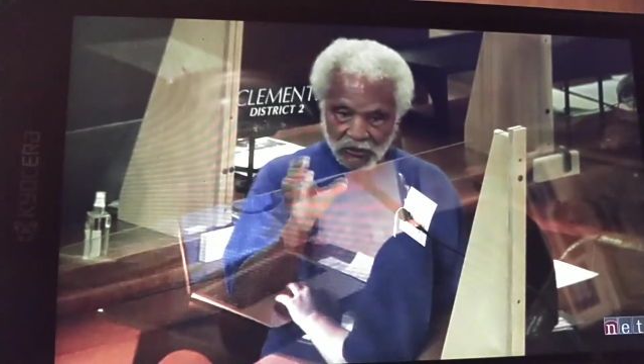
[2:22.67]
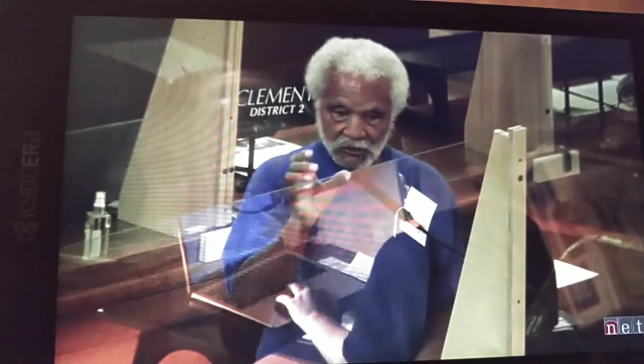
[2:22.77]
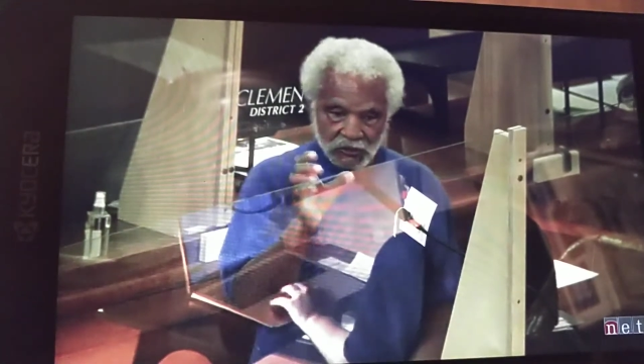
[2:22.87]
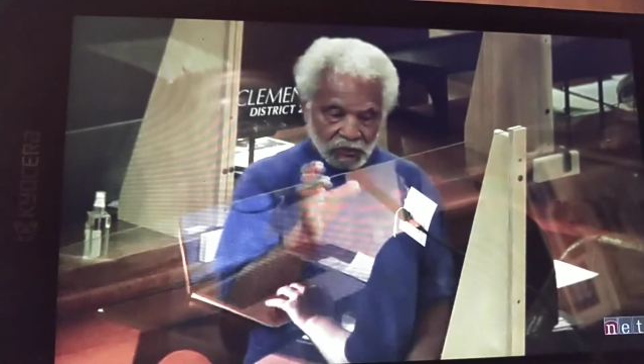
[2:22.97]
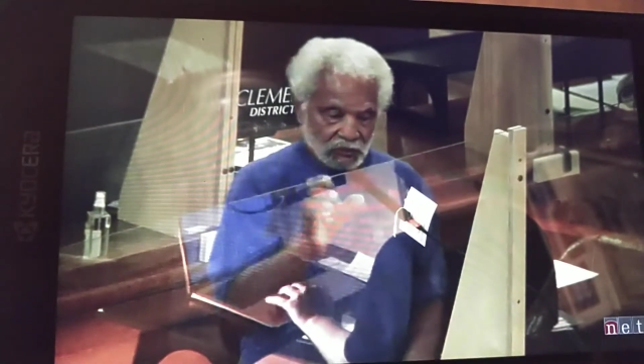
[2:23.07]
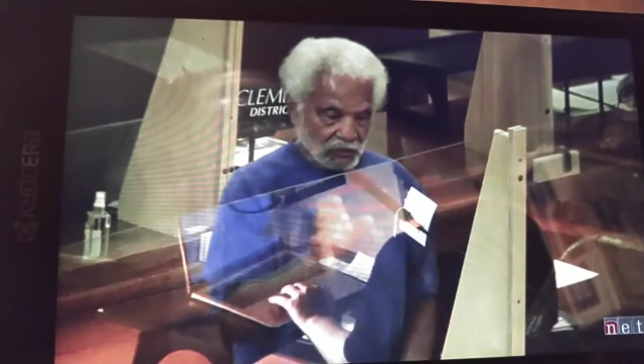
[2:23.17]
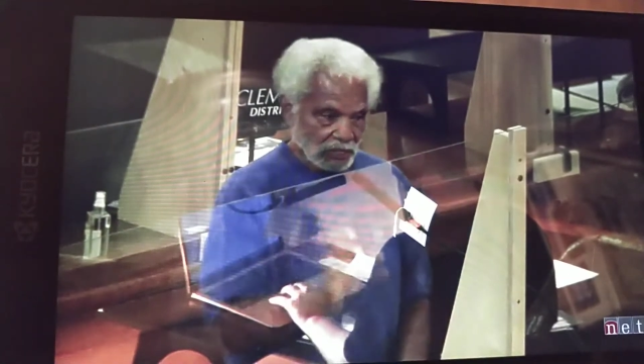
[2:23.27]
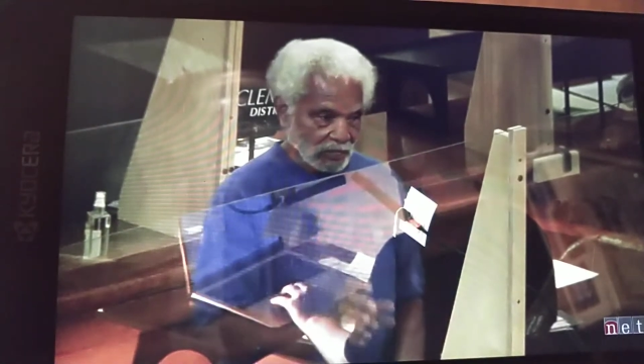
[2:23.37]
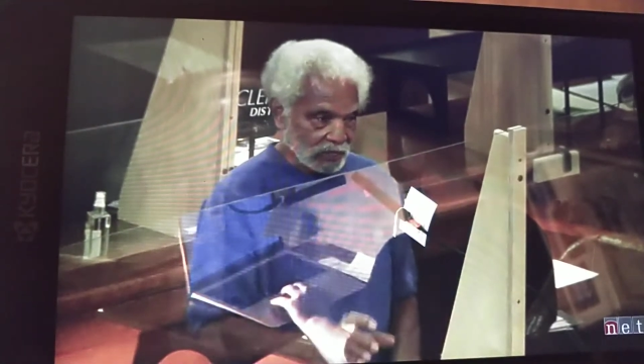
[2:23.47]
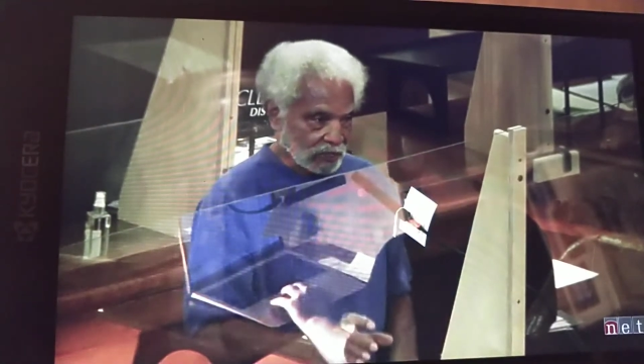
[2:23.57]
where she
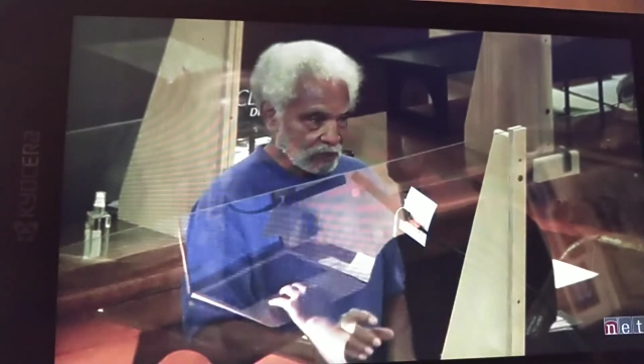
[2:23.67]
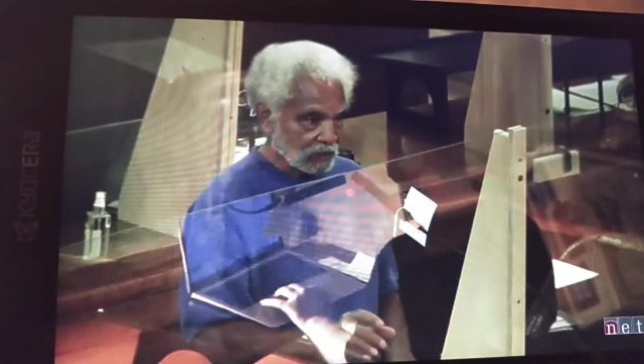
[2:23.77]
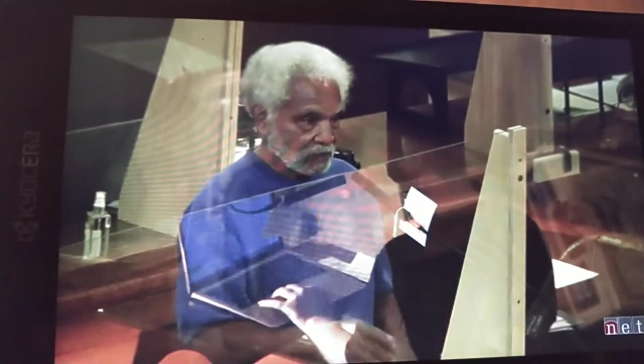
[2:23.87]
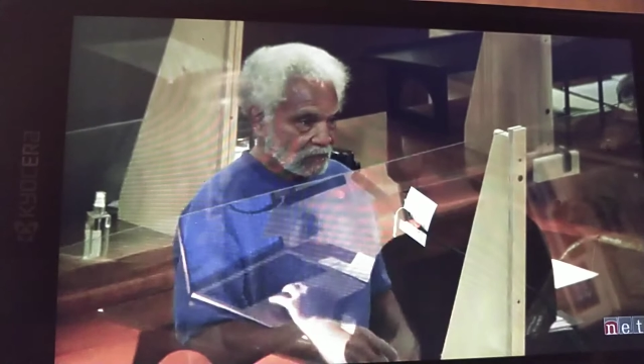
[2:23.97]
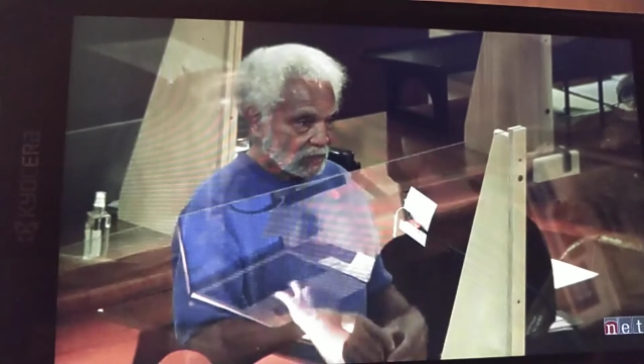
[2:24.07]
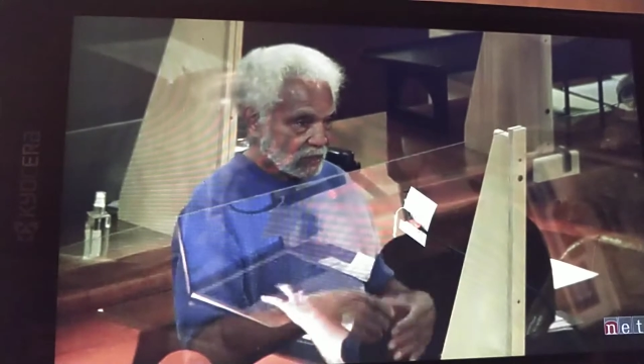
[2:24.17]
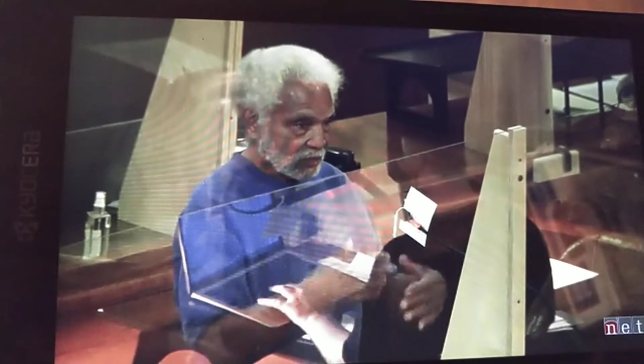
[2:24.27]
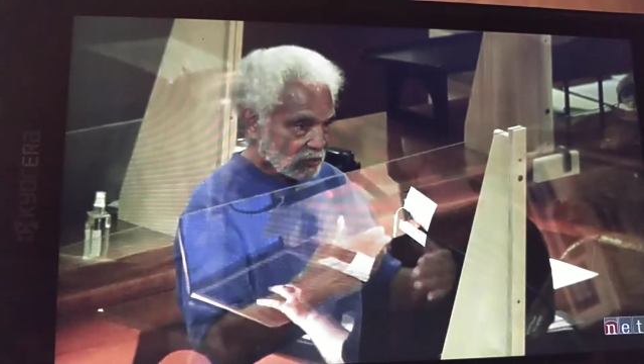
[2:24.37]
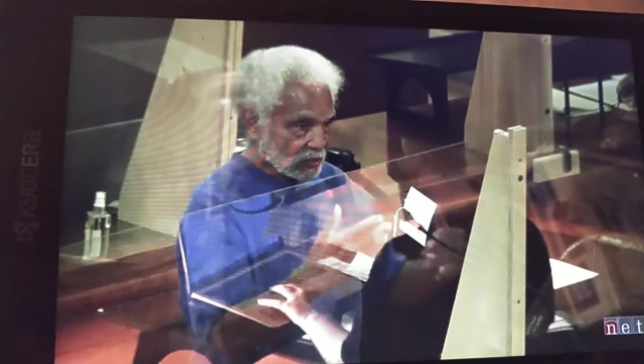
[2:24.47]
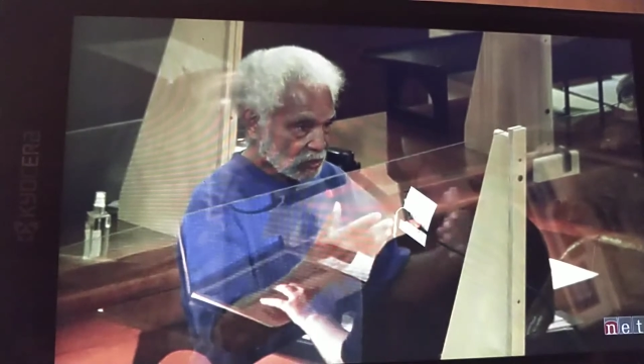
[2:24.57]
said,
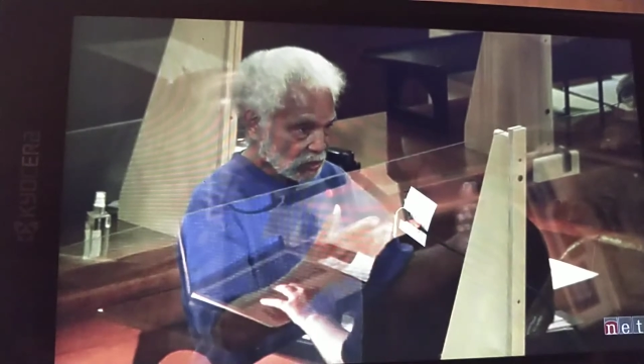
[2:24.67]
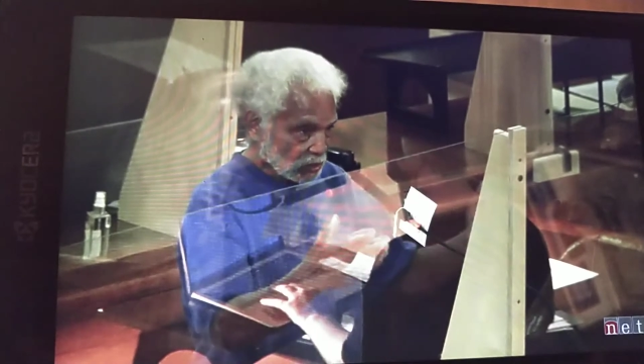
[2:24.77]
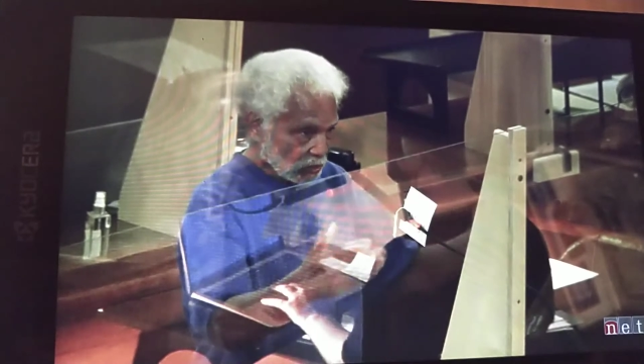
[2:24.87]
and this